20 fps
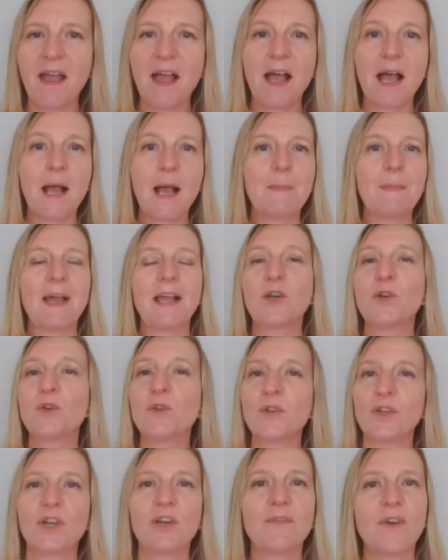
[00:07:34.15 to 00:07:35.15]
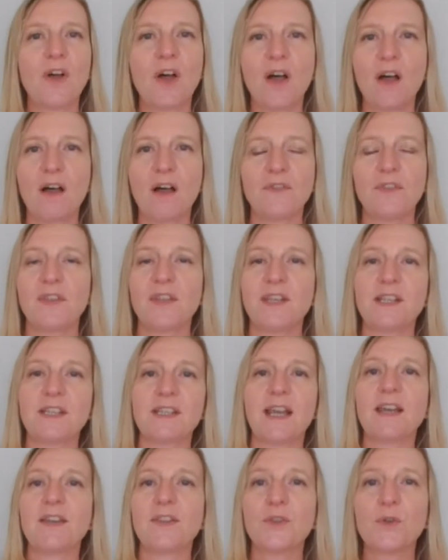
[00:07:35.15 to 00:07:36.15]
I couldn't cover half the things
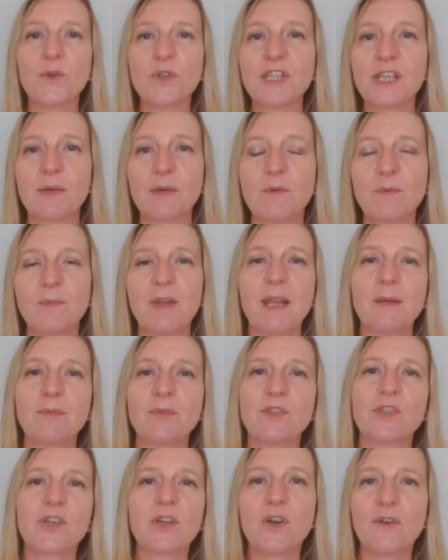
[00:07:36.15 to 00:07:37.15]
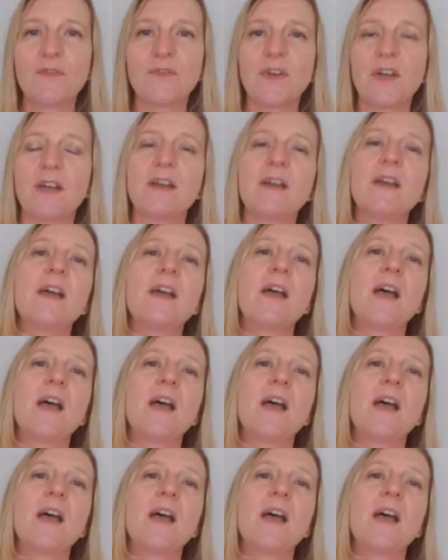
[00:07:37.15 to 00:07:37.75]
that I thought I would be able to cover,